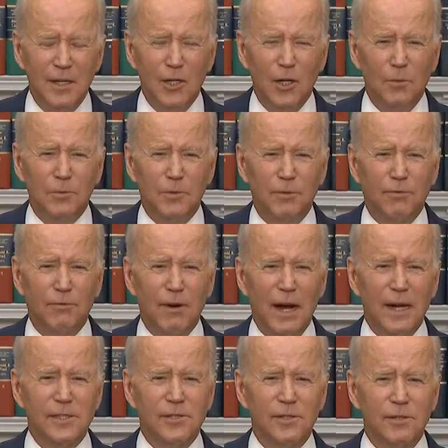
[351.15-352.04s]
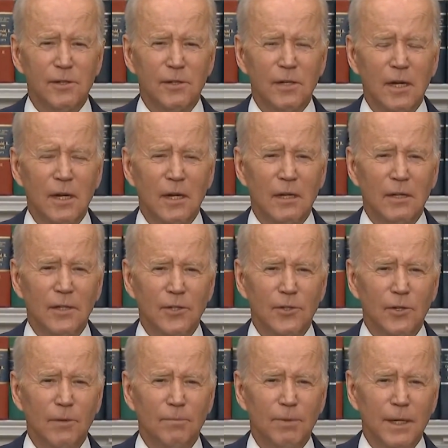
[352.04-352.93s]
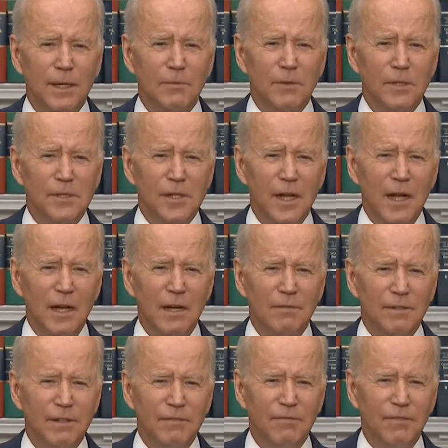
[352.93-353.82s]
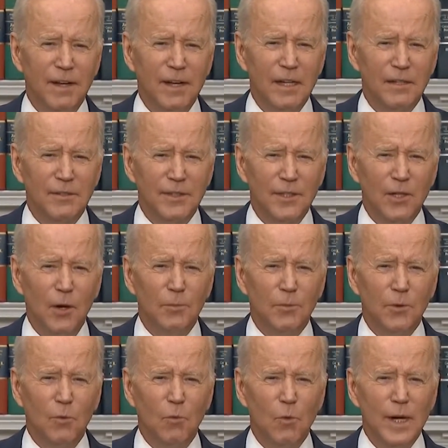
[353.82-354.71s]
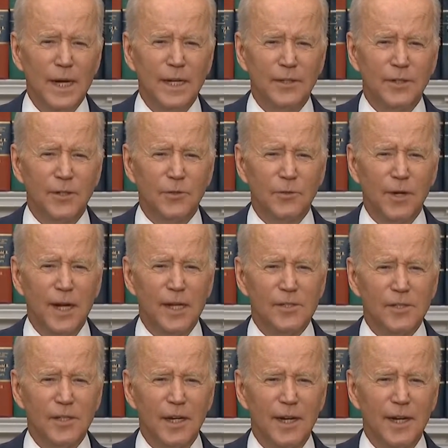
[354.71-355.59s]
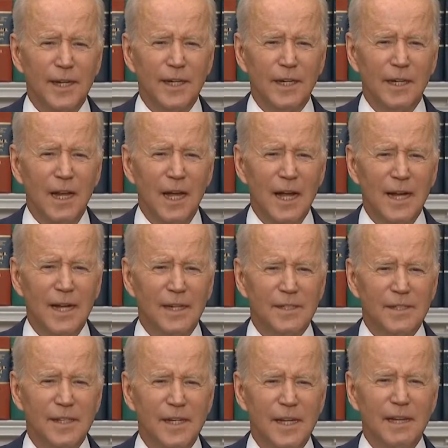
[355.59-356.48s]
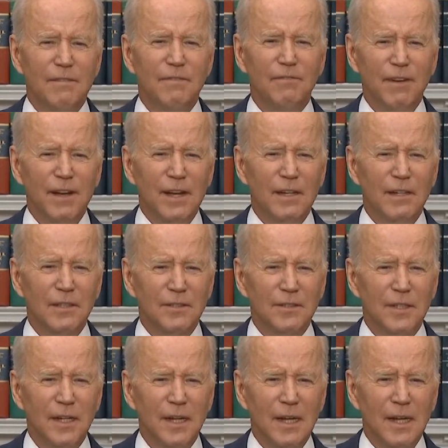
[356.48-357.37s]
He hoped to fracture European resolve. He failed. He hoped to weaken the transatlantic alliance. He failed.